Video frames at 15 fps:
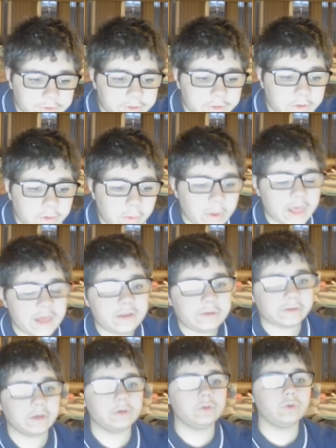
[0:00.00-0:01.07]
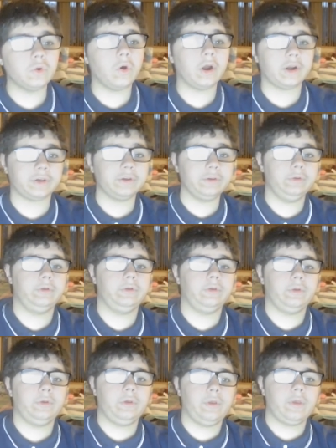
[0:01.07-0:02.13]
due to his daughter
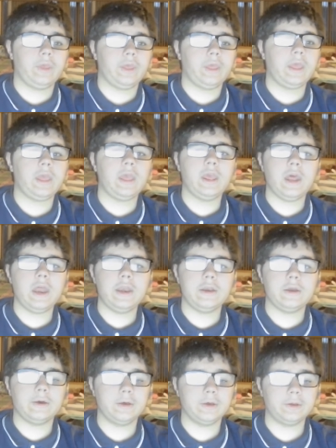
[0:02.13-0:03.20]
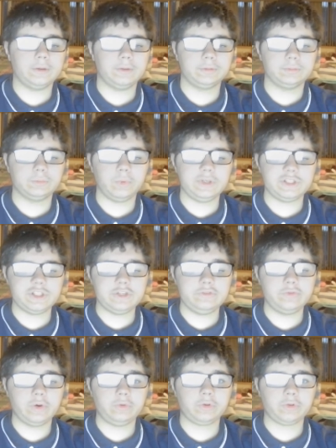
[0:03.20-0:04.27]
when she
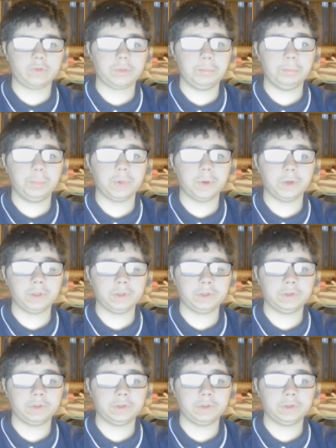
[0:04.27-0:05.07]
wrote book